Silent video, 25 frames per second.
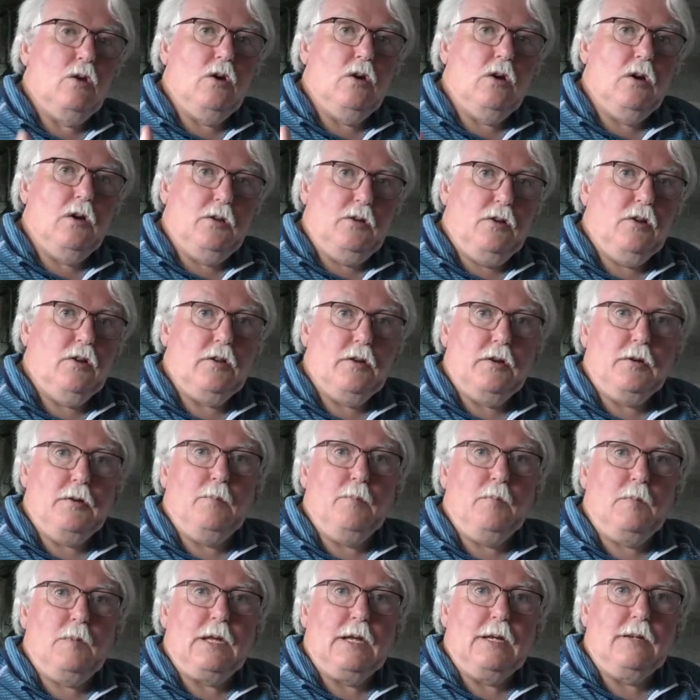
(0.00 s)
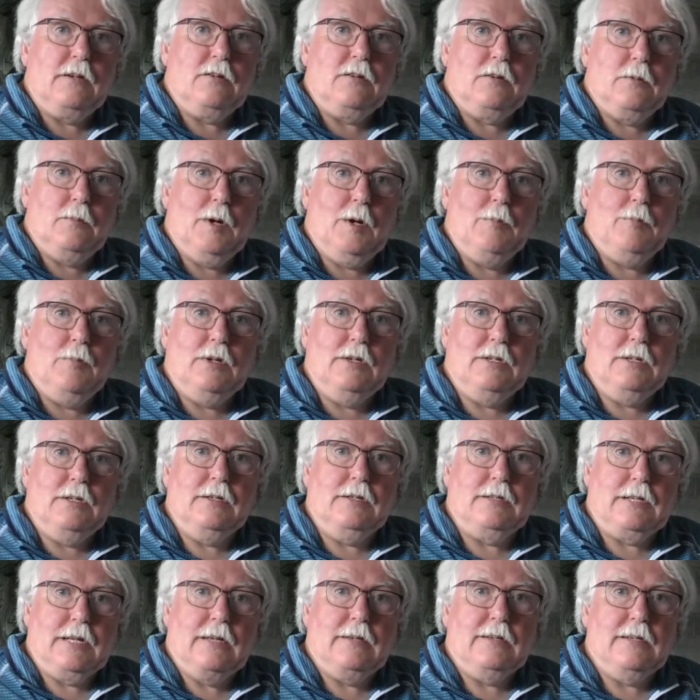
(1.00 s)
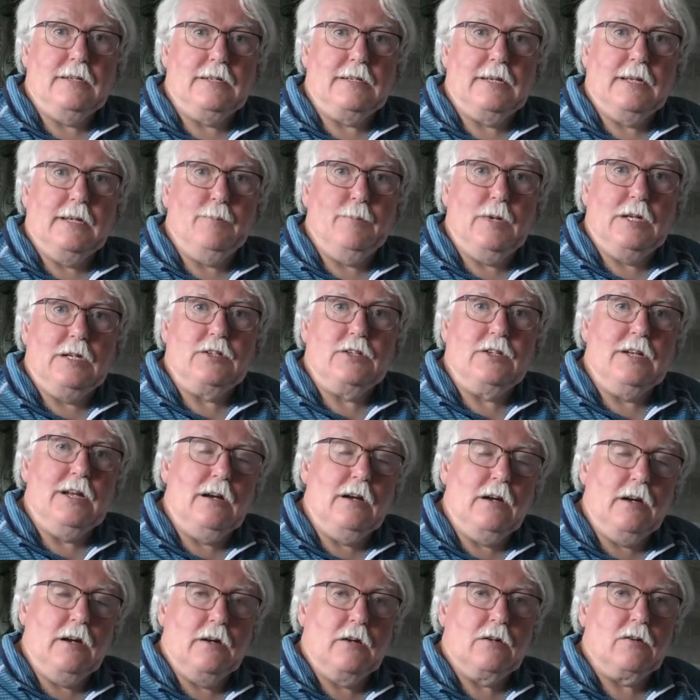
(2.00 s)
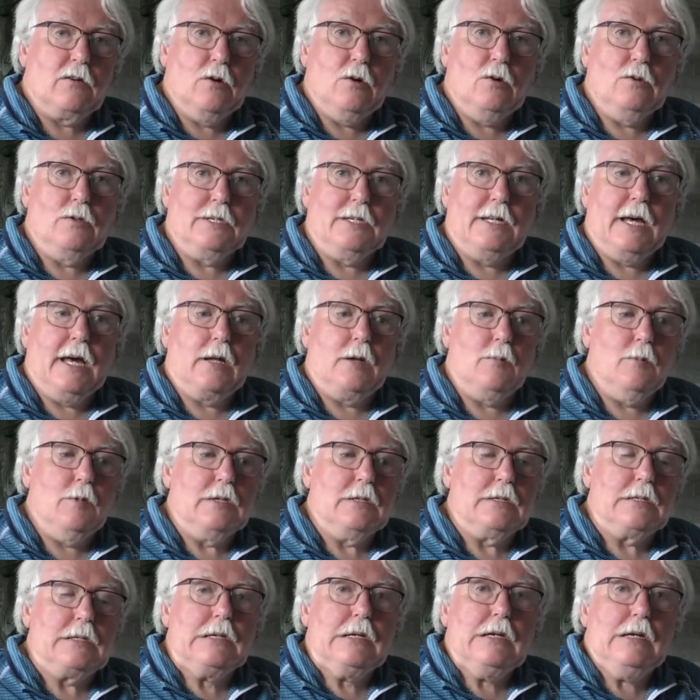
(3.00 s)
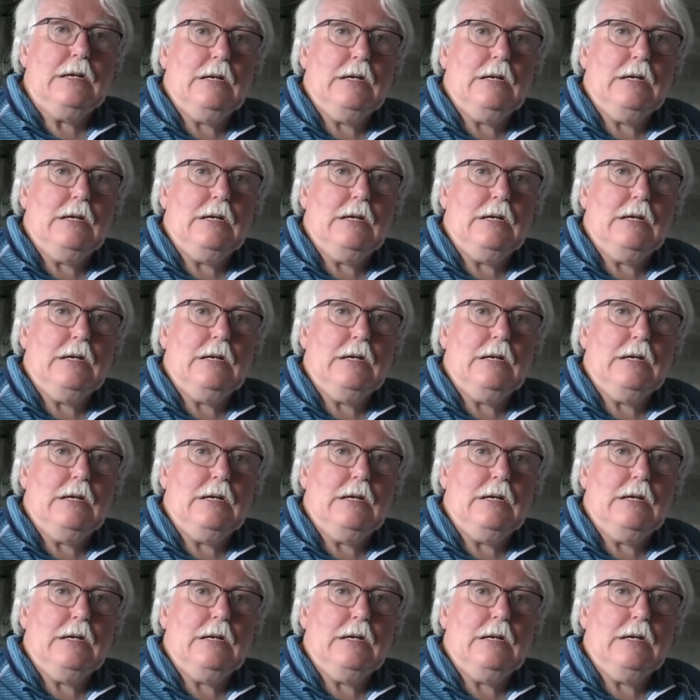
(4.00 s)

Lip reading: Another thing to remember is as I said, mentioned earlier, crows and animals,